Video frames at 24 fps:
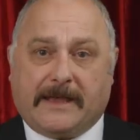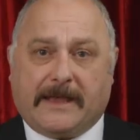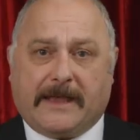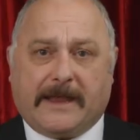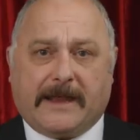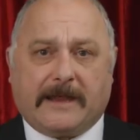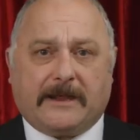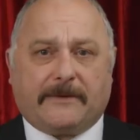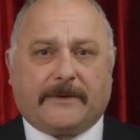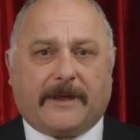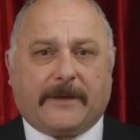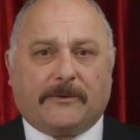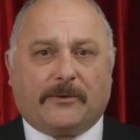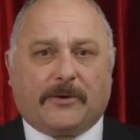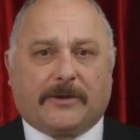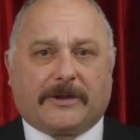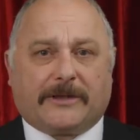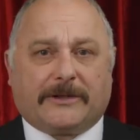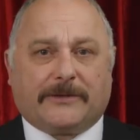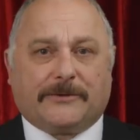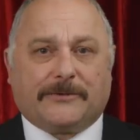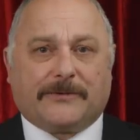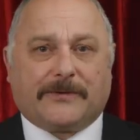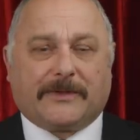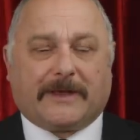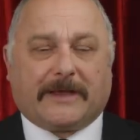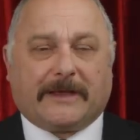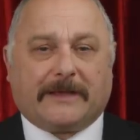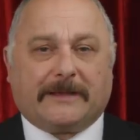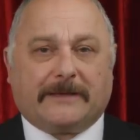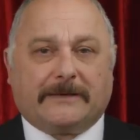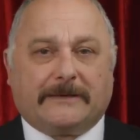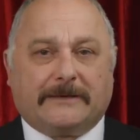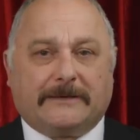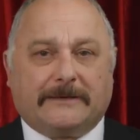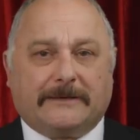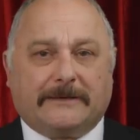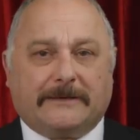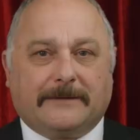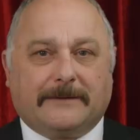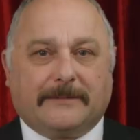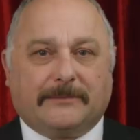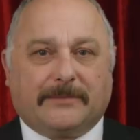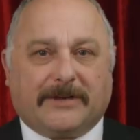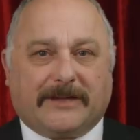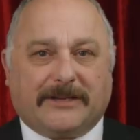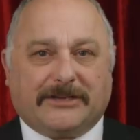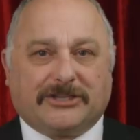Anyway, what do you think?
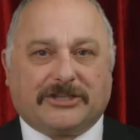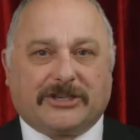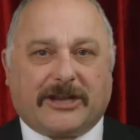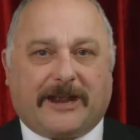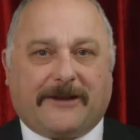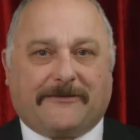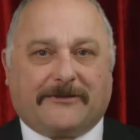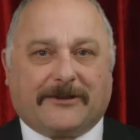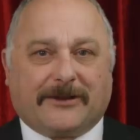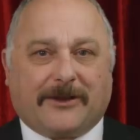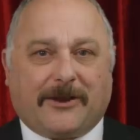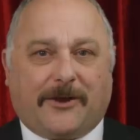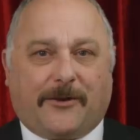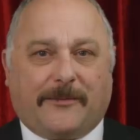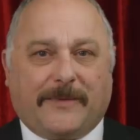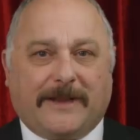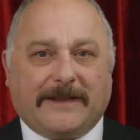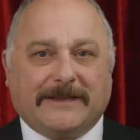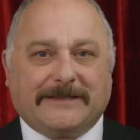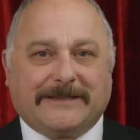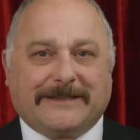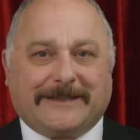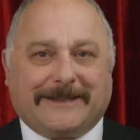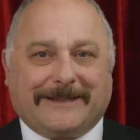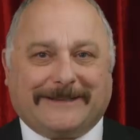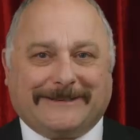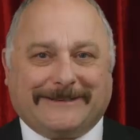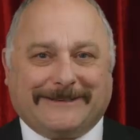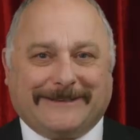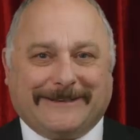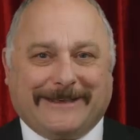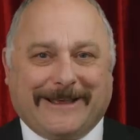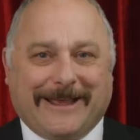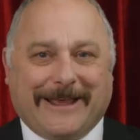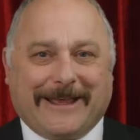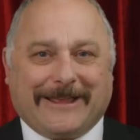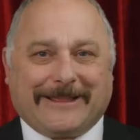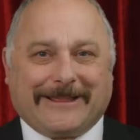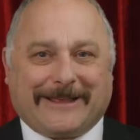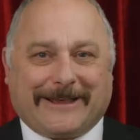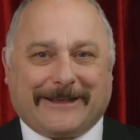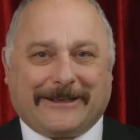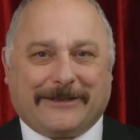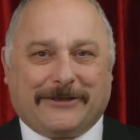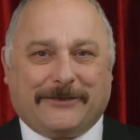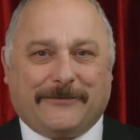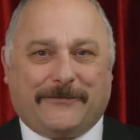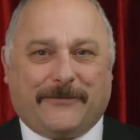Please share and comment and
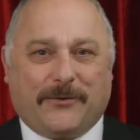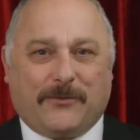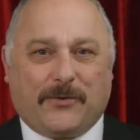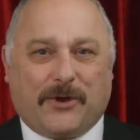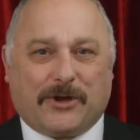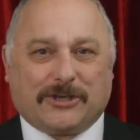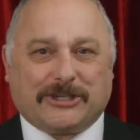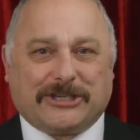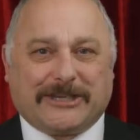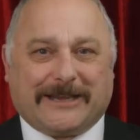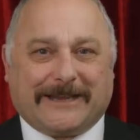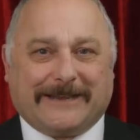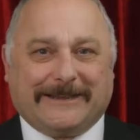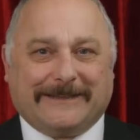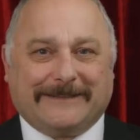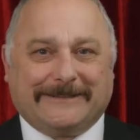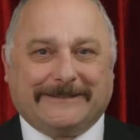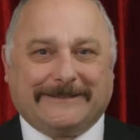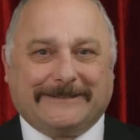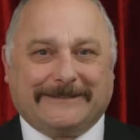thank you for watching.